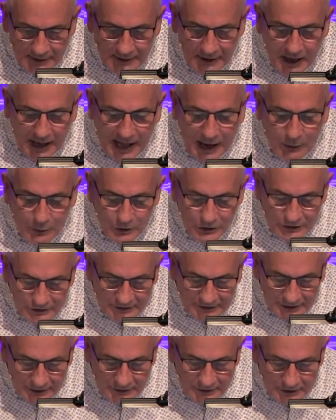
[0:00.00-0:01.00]
our
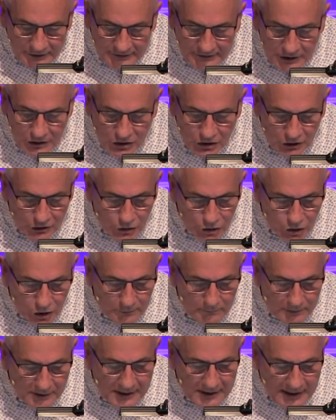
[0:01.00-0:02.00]
decisions
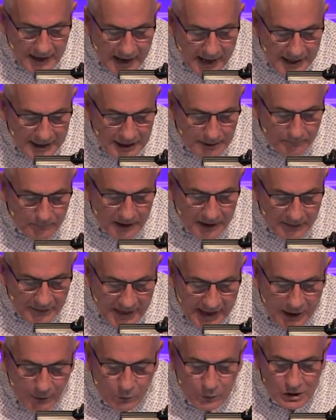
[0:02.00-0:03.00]
should be guided by
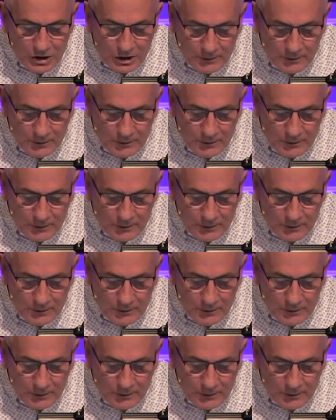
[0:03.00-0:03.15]
that which